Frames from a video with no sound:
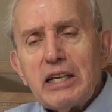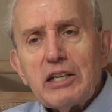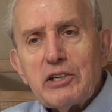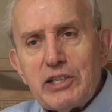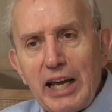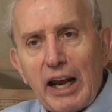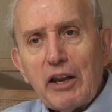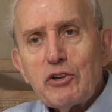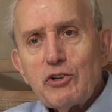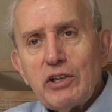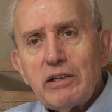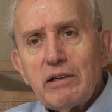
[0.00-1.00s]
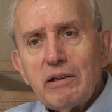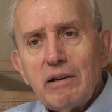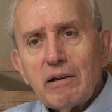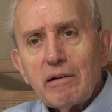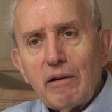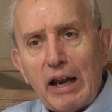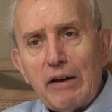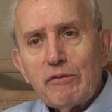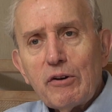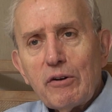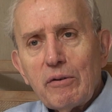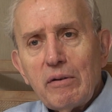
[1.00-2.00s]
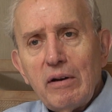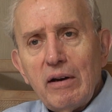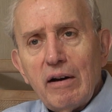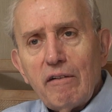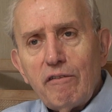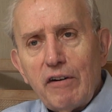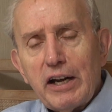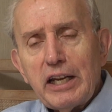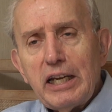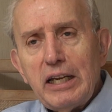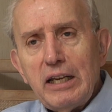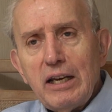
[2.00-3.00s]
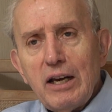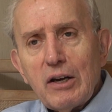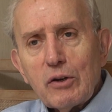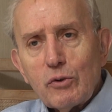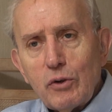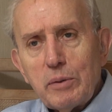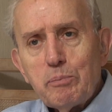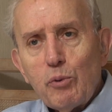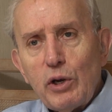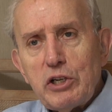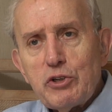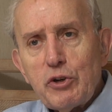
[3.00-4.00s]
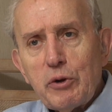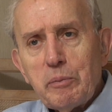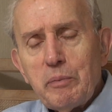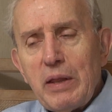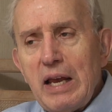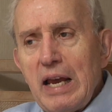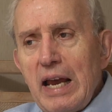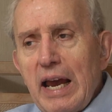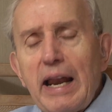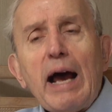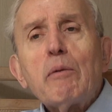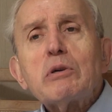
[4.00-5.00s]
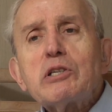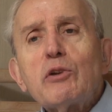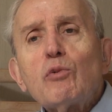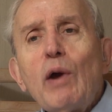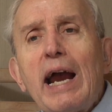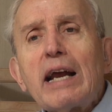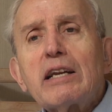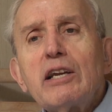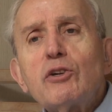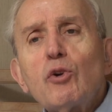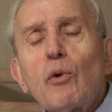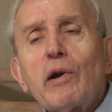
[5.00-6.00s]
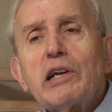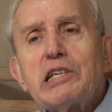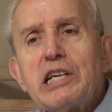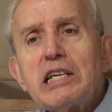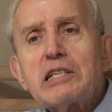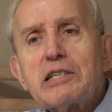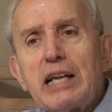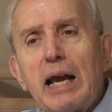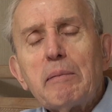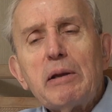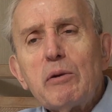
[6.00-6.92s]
intelligent, clever, funny, good preacher, and I was attracted towards his type.